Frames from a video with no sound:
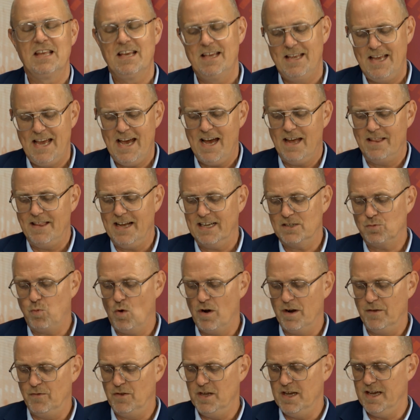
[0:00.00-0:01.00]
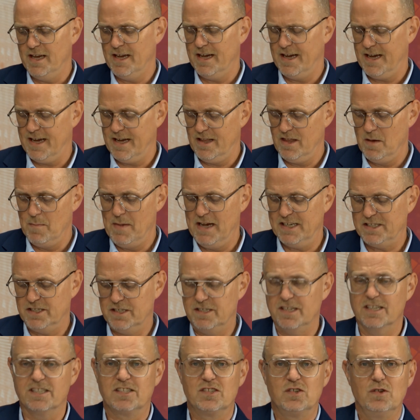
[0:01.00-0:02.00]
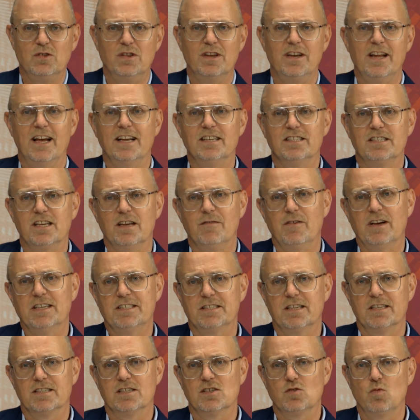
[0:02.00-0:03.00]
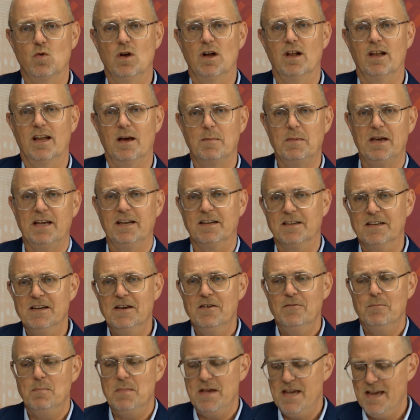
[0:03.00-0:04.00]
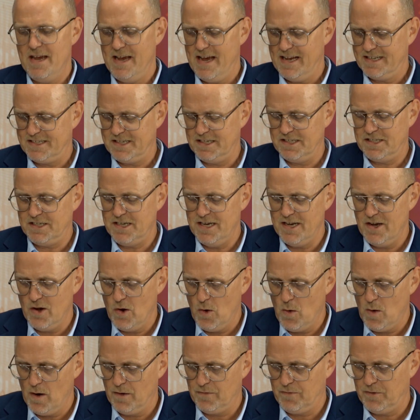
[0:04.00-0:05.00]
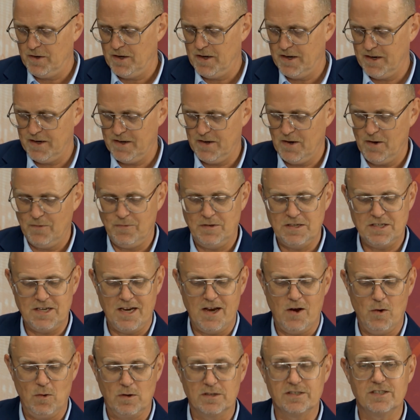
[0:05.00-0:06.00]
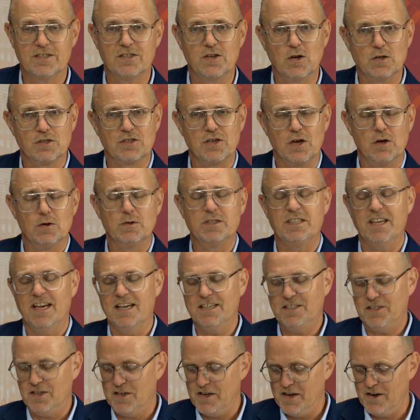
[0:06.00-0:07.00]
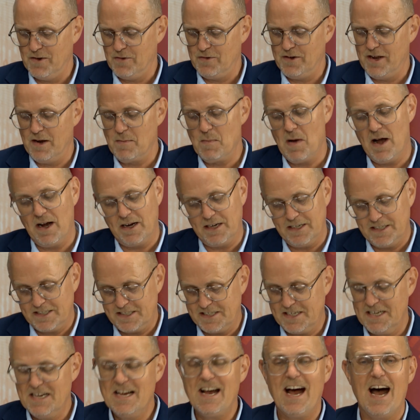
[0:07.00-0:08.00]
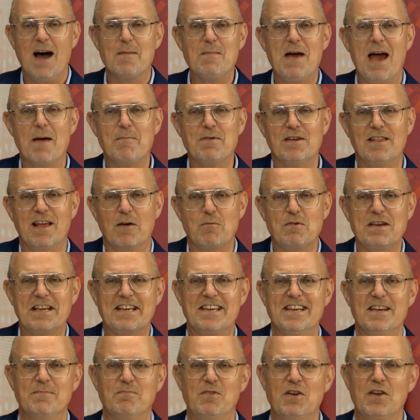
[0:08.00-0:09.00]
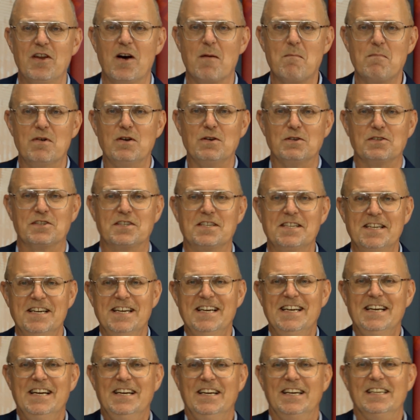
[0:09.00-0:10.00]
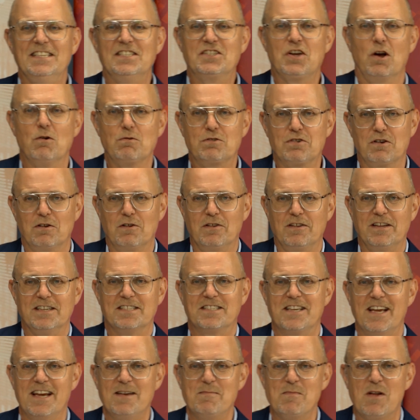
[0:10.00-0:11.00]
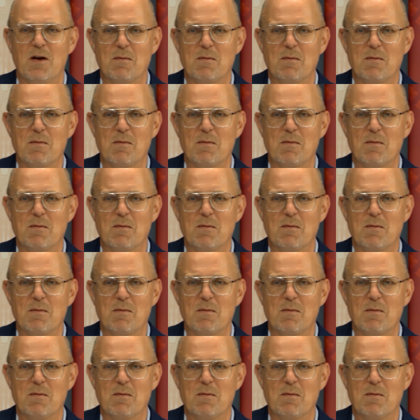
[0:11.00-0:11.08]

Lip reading: Yeah, and that's one of the messages to the Danish investors as well. I mean, me as a CEO of the Shareholders Association here in Denmark I'm happy that we keep the numbers in total the same